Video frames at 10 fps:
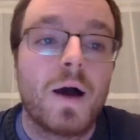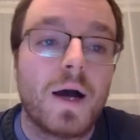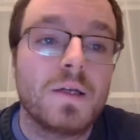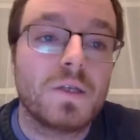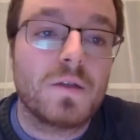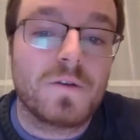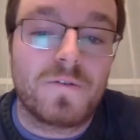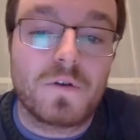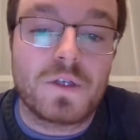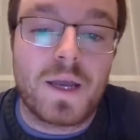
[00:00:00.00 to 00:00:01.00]
I see this
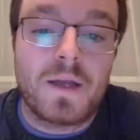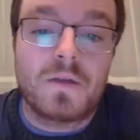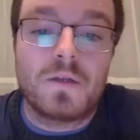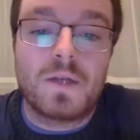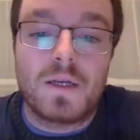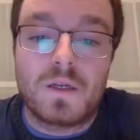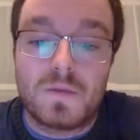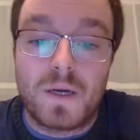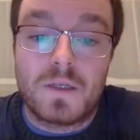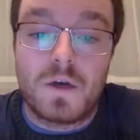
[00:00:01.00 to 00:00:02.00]
firsthand as a dentist
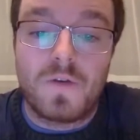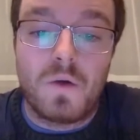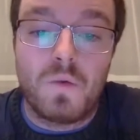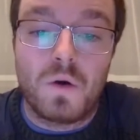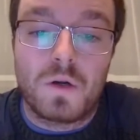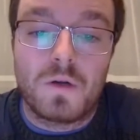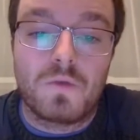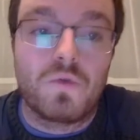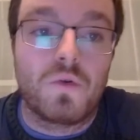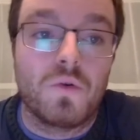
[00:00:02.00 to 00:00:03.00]
myself. I work in
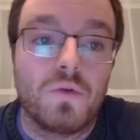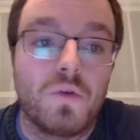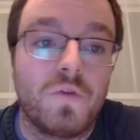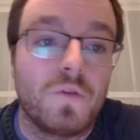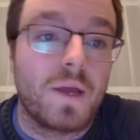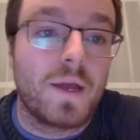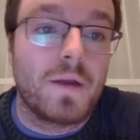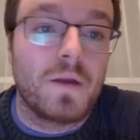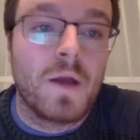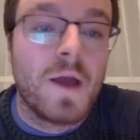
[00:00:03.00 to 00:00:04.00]
rural
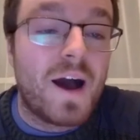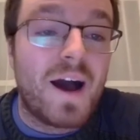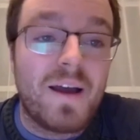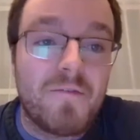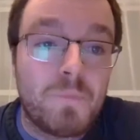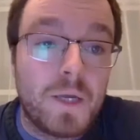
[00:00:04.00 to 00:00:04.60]
Newfoundland, and I have